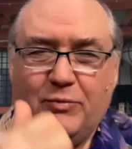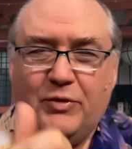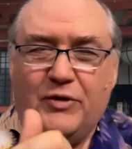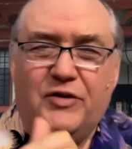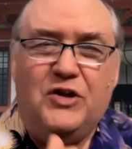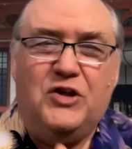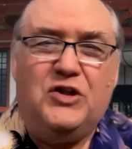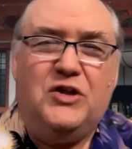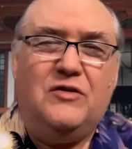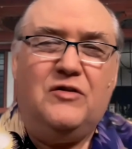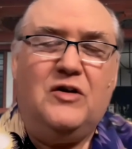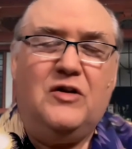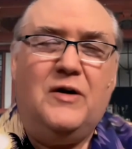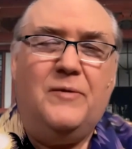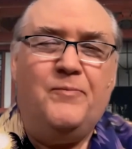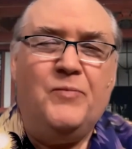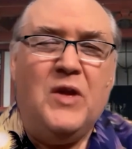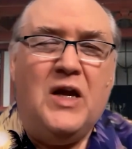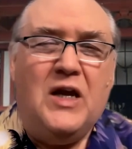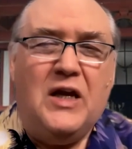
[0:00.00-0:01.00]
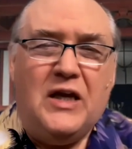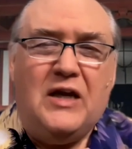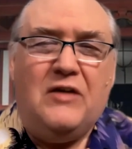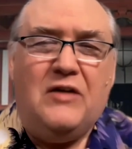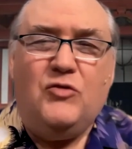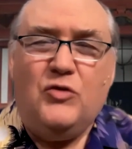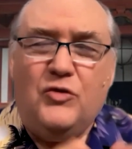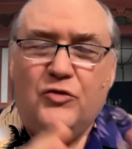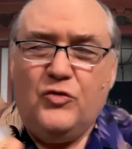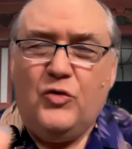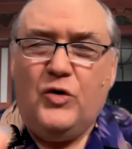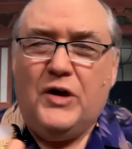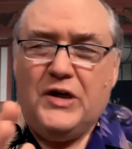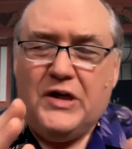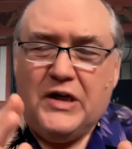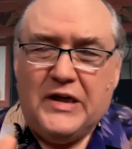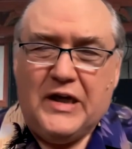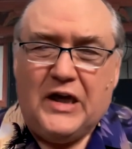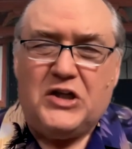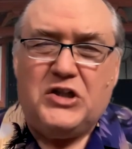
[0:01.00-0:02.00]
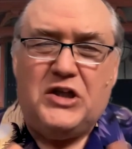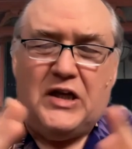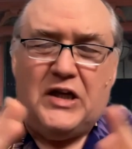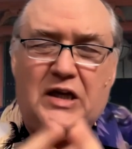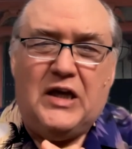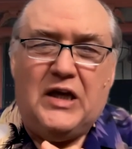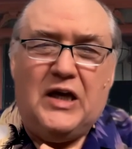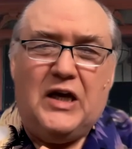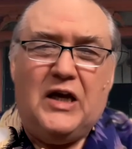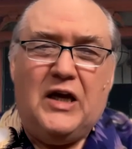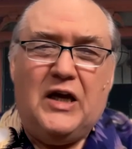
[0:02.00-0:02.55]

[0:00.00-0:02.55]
positions. Even Uzui and Hayashi